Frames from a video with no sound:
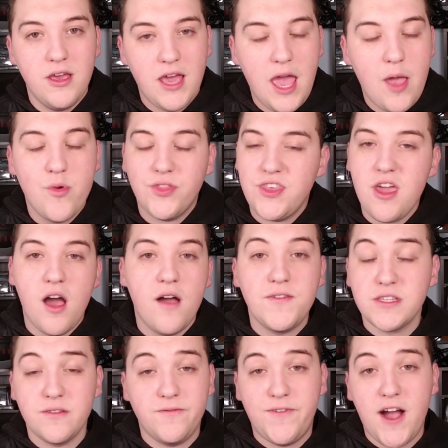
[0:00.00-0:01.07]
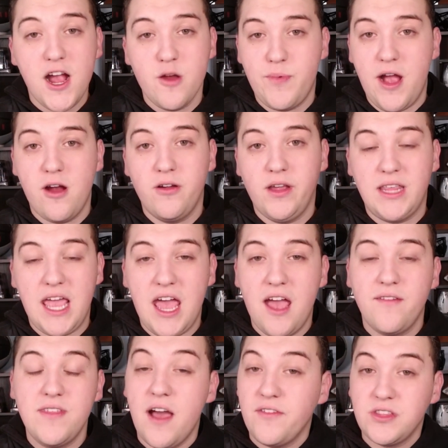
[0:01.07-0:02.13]
And with the offensive firepower that they
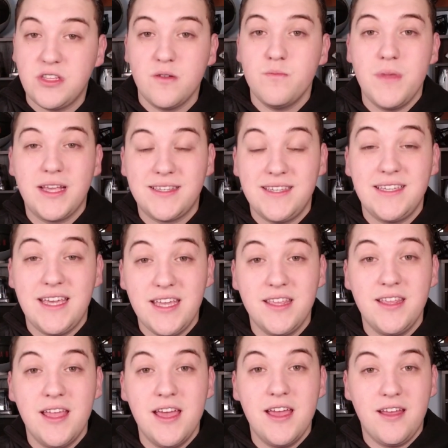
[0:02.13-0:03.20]
have, now that they're mixing in